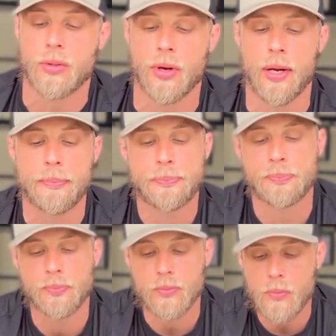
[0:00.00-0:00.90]
Grip,
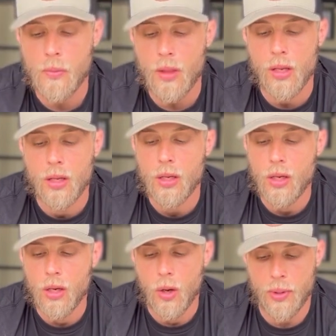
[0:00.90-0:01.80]

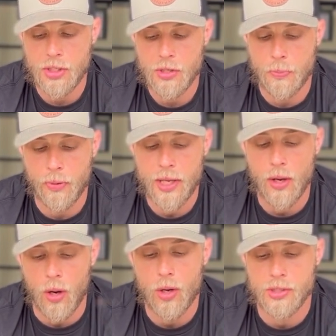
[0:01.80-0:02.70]
which is a
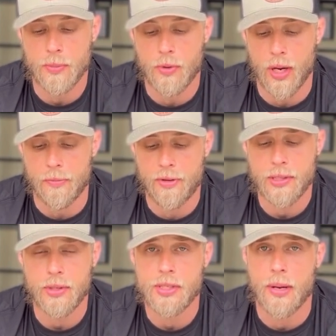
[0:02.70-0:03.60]
pretty awesome grip.
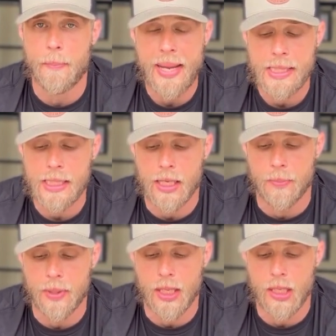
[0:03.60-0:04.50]
Victory is an amazing
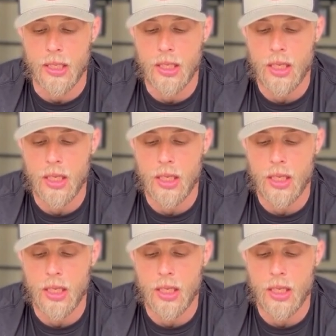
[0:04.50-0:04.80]
company.